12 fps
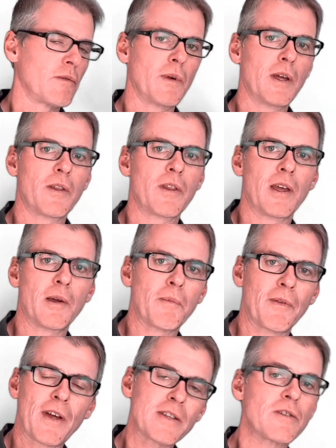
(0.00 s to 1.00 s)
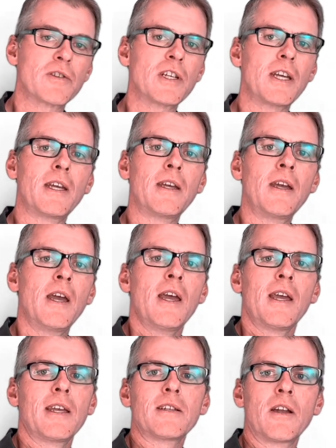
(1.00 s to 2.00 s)
with Professor G,
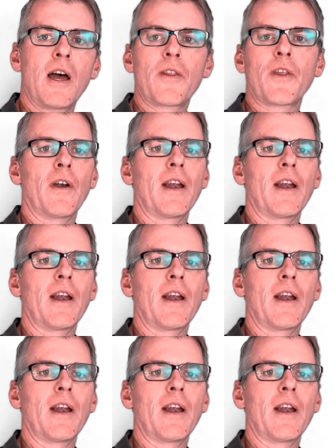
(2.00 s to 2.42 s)
he's an author.